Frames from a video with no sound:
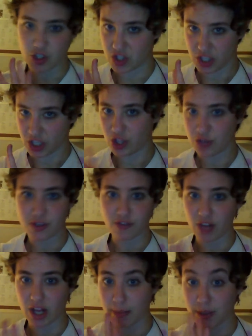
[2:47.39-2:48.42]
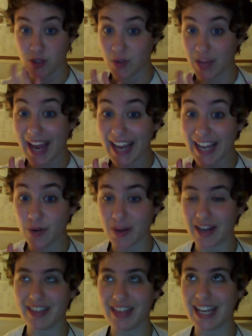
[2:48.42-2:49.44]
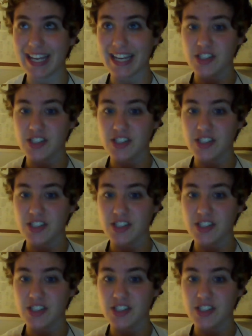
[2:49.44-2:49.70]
She's not going to use it for, like, personal gain or anything.